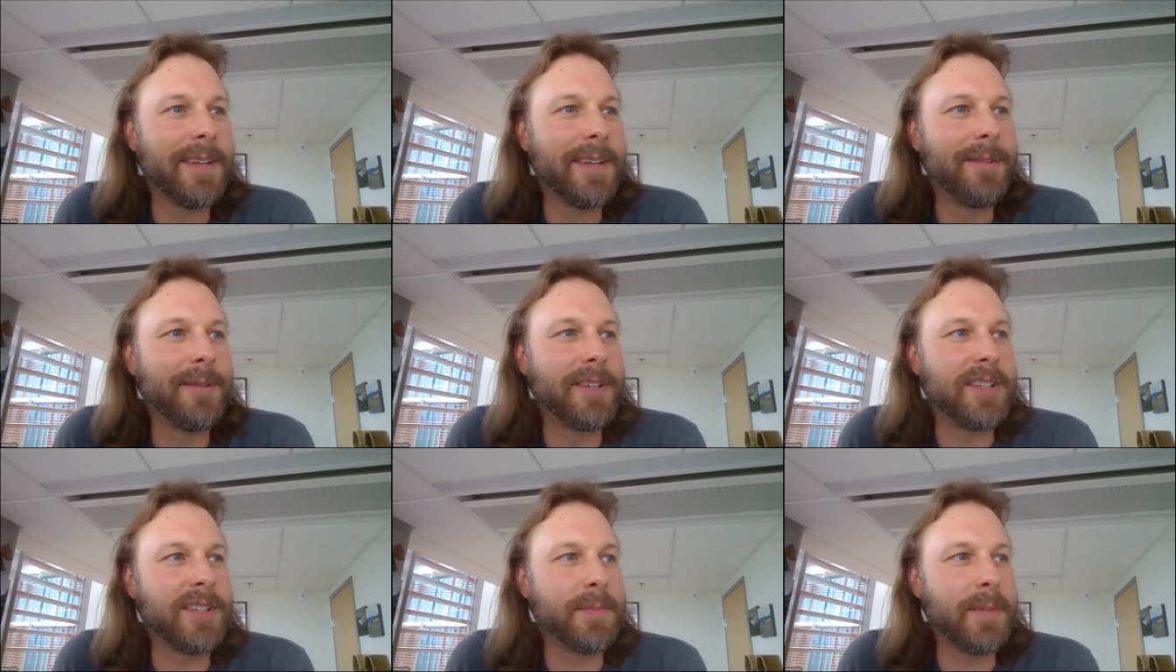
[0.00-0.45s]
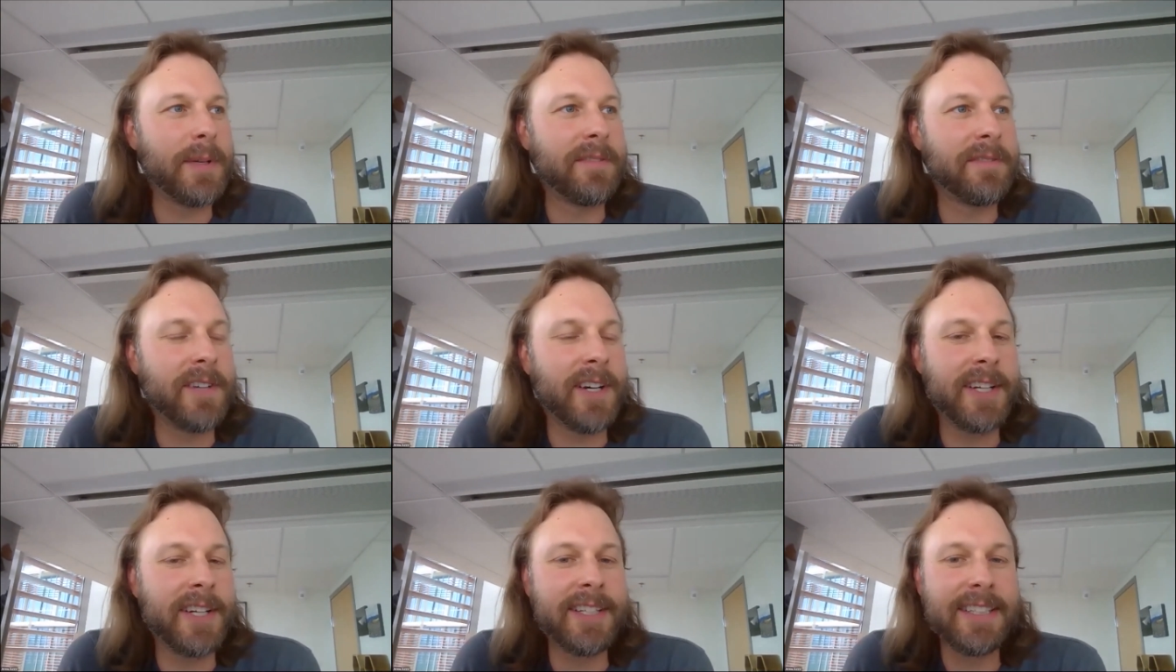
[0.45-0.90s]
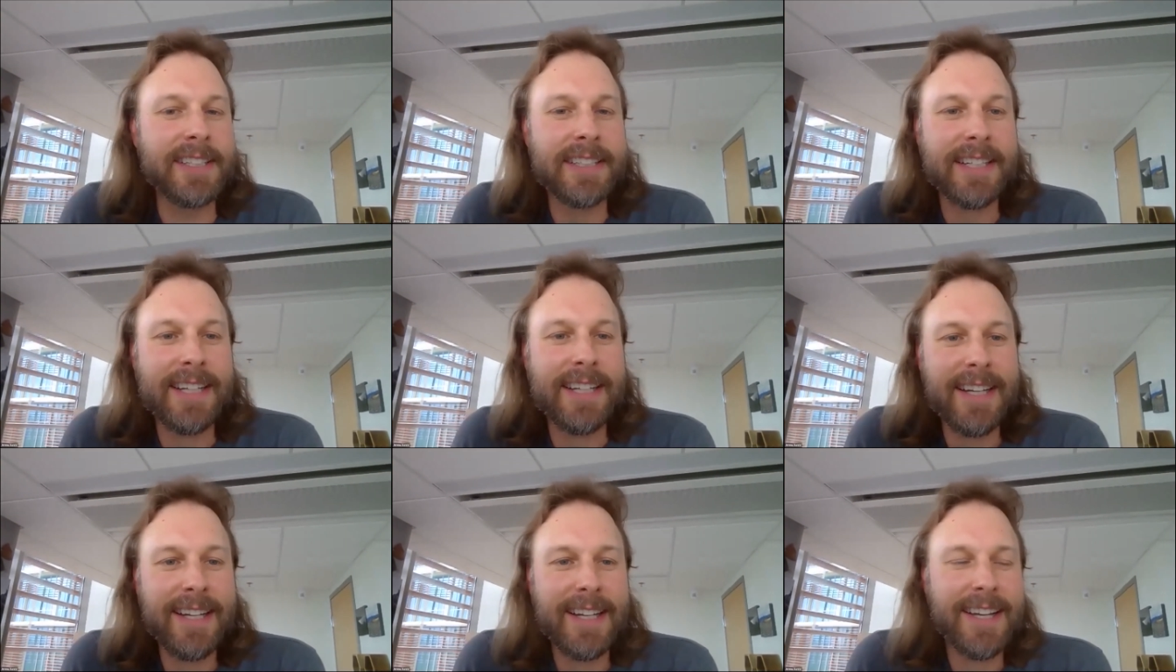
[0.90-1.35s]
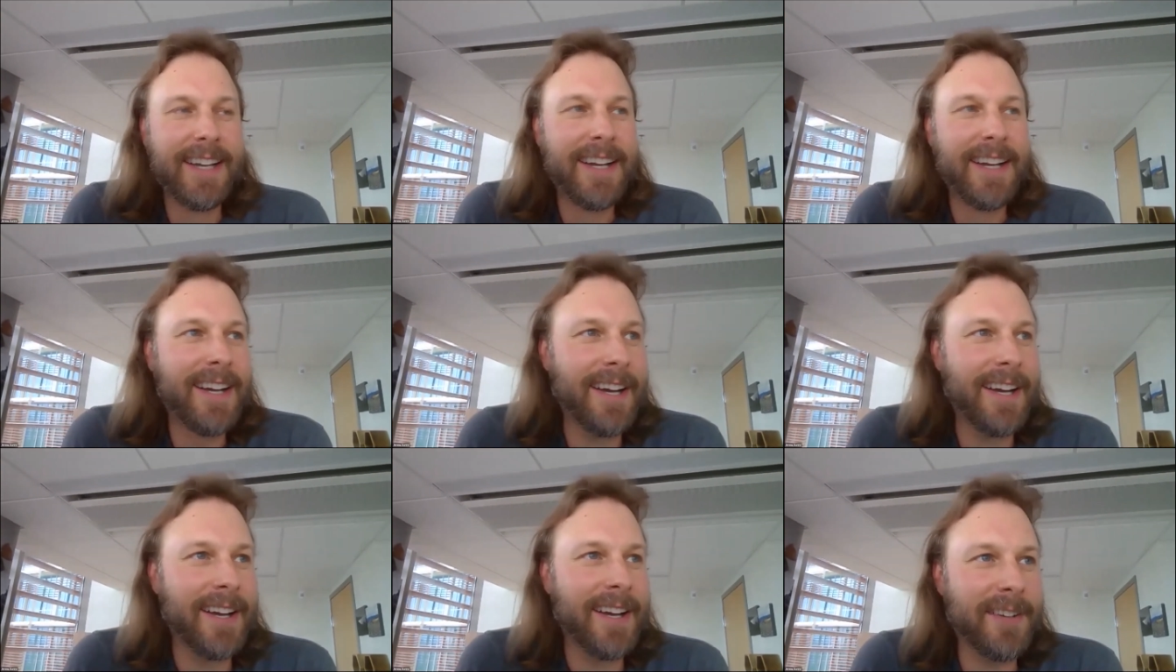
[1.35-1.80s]
which has been fun
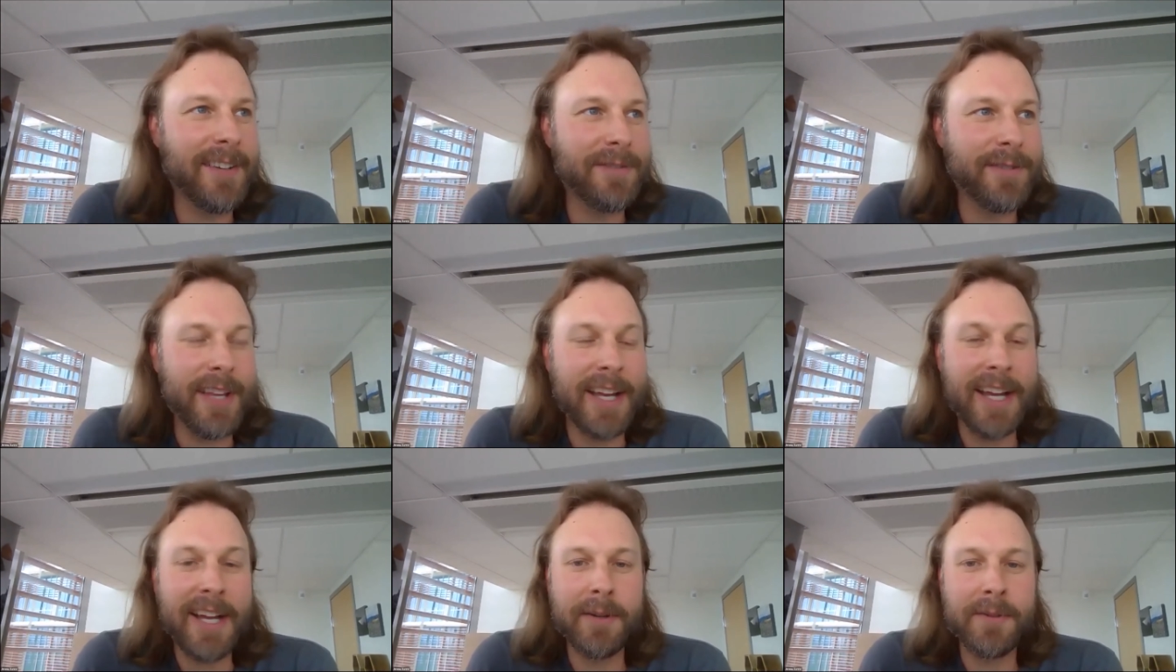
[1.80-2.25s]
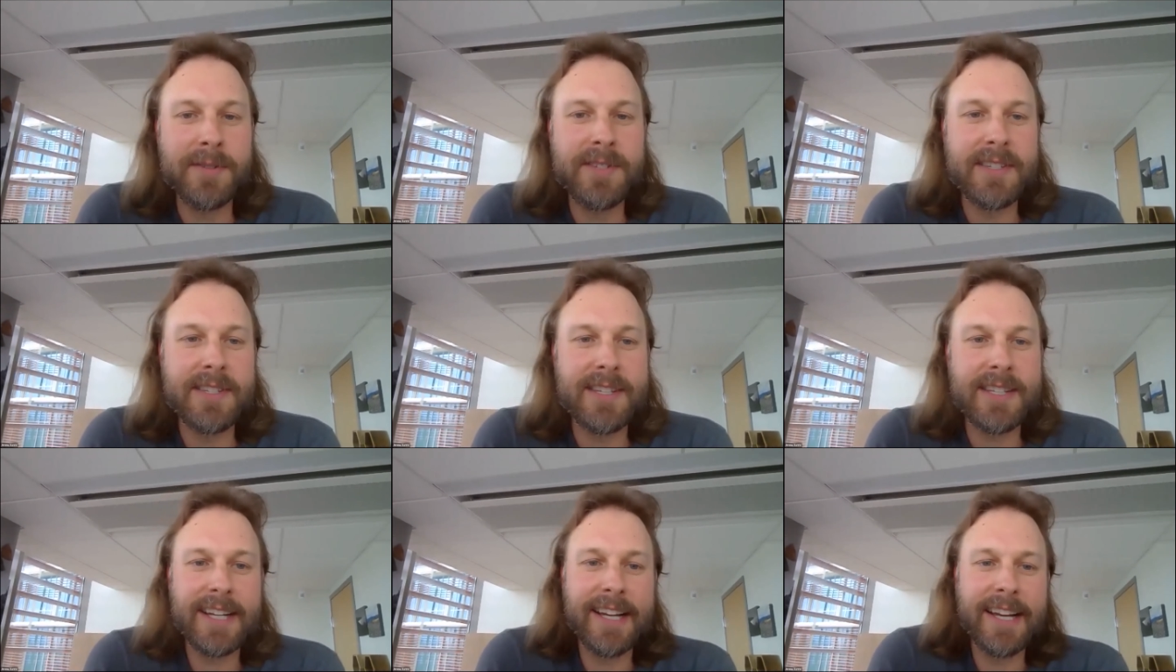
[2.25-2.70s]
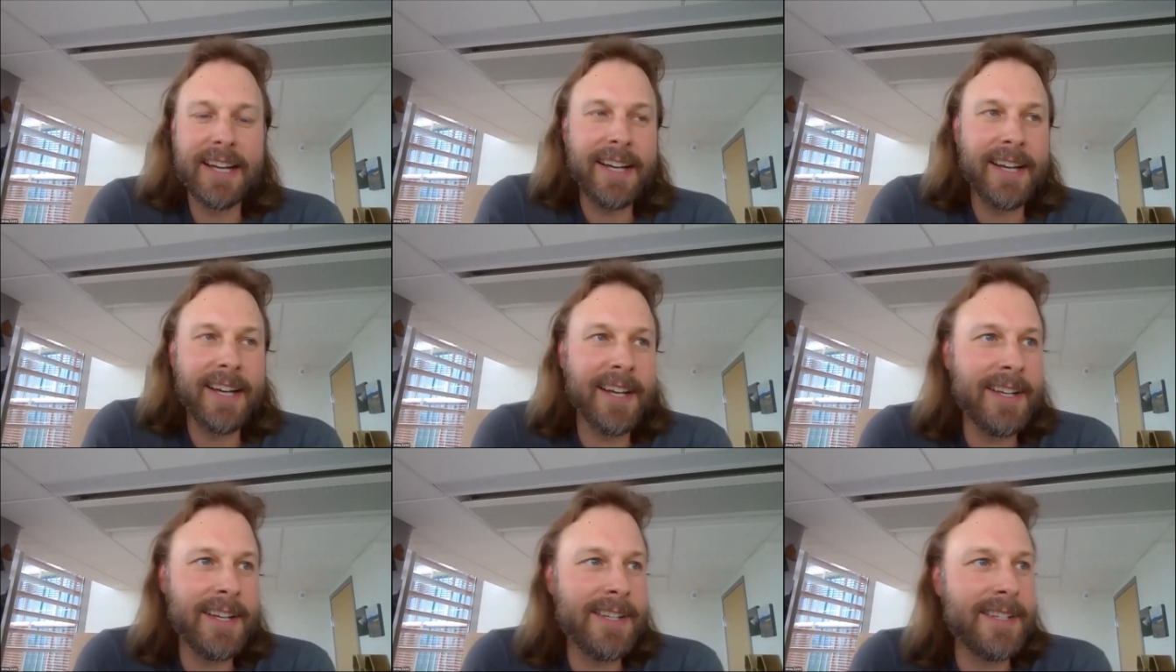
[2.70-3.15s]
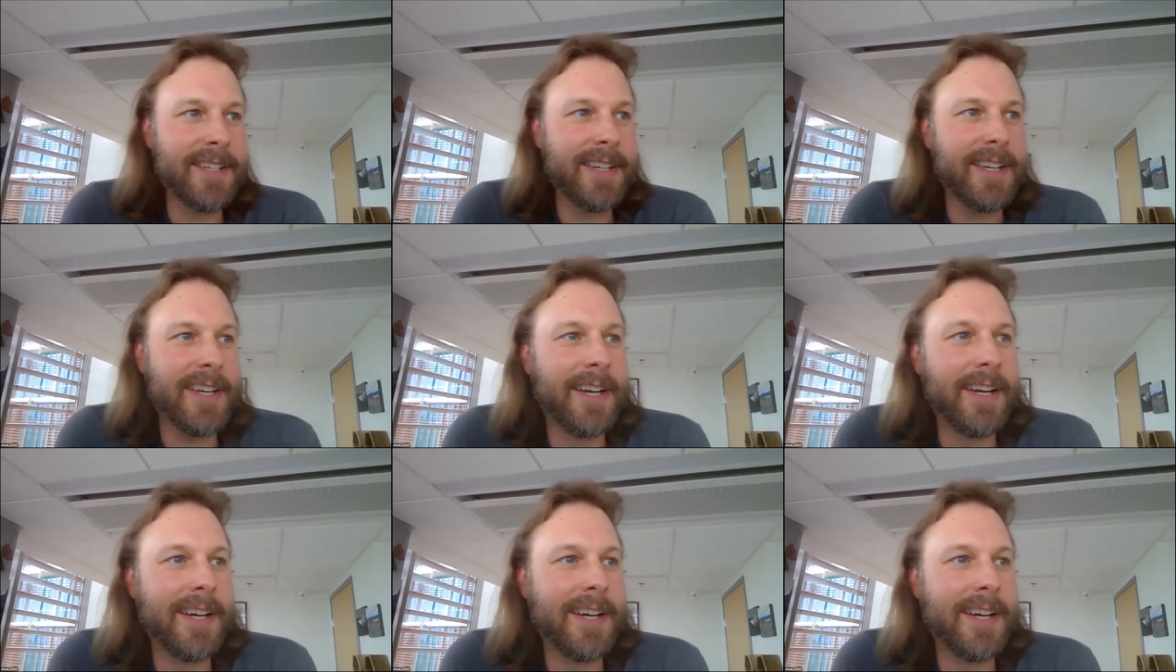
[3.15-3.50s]
for the house, and